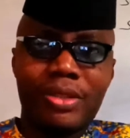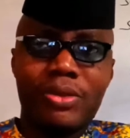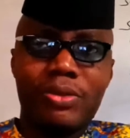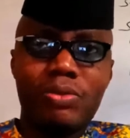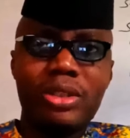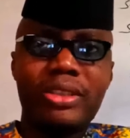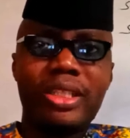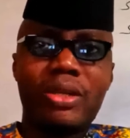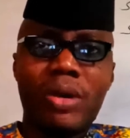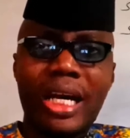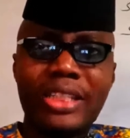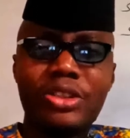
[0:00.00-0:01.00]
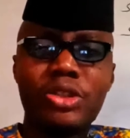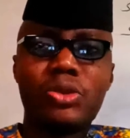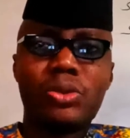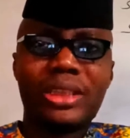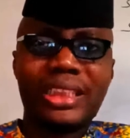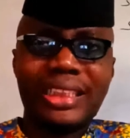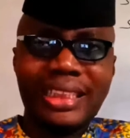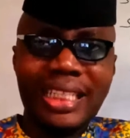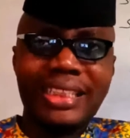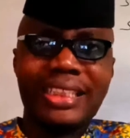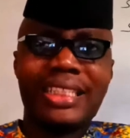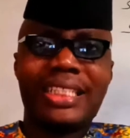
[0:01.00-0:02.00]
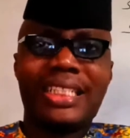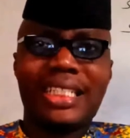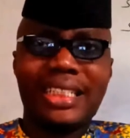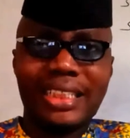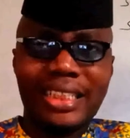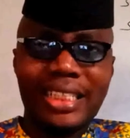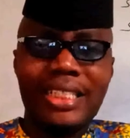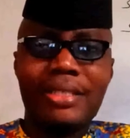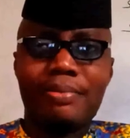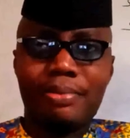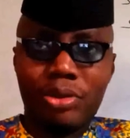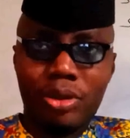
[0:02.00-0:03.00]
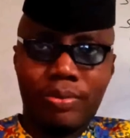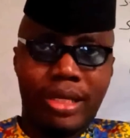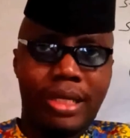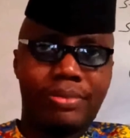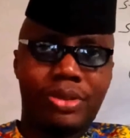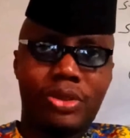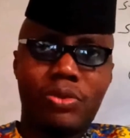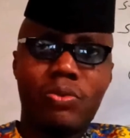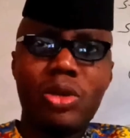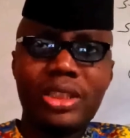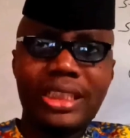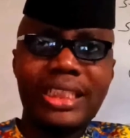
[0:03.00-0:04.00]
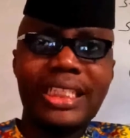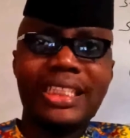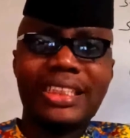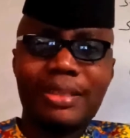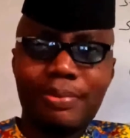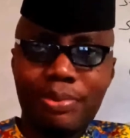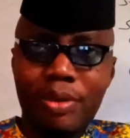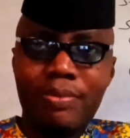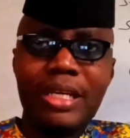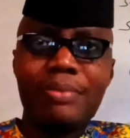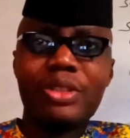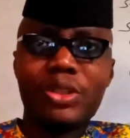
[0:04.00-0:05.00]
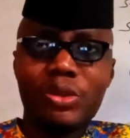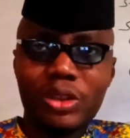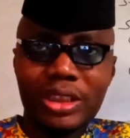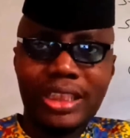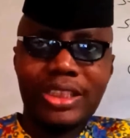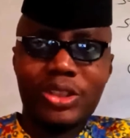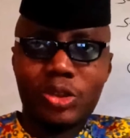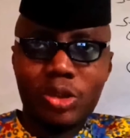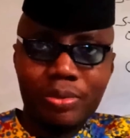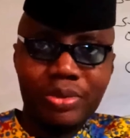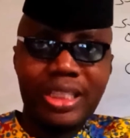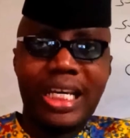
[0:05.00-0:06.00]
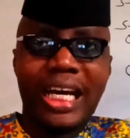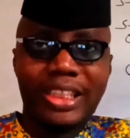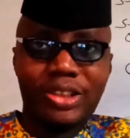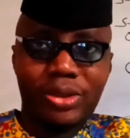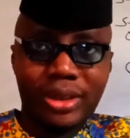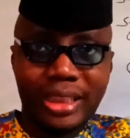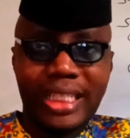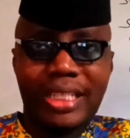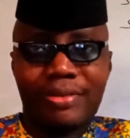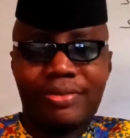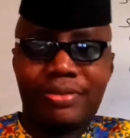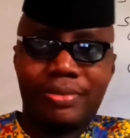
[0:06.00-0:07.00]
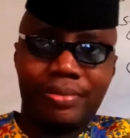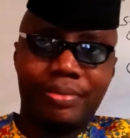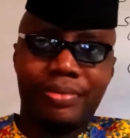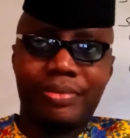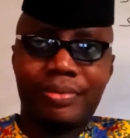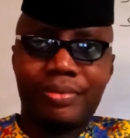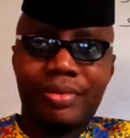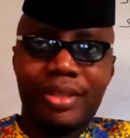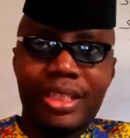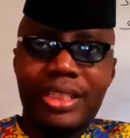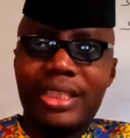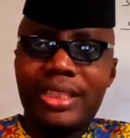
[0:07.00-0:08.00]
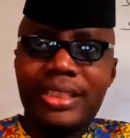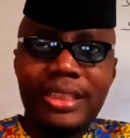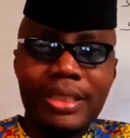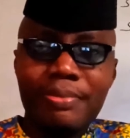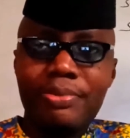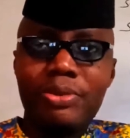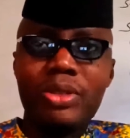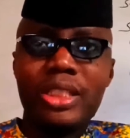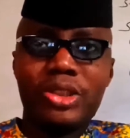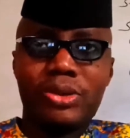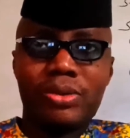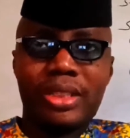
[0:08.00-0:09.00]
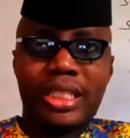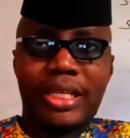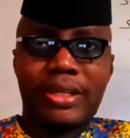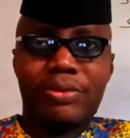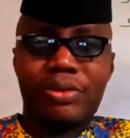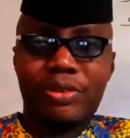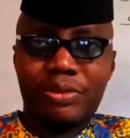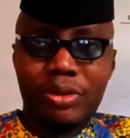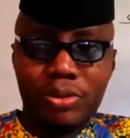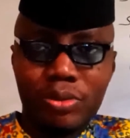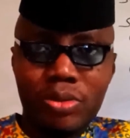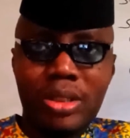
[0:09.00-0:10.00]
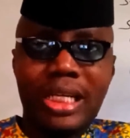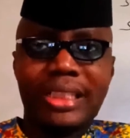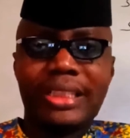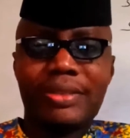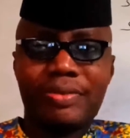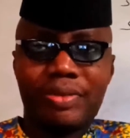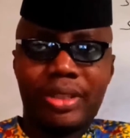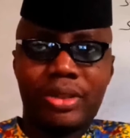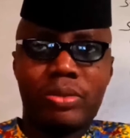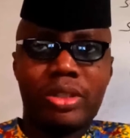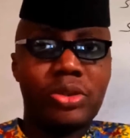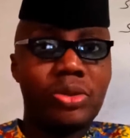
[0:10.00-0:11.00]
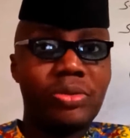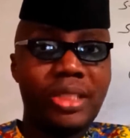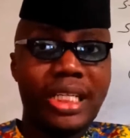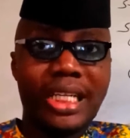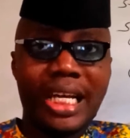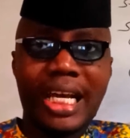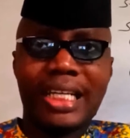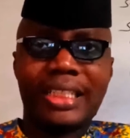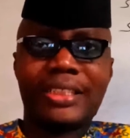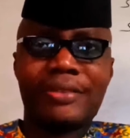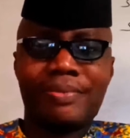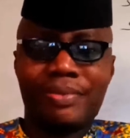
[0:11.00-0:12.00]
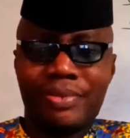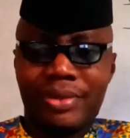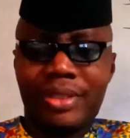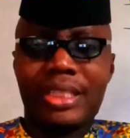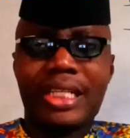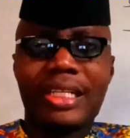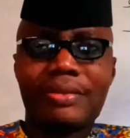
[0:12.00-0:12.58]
which requires you to state the problems. What is the problem in the summary I just gave? The simple issue there, if you look at it very well, you realize that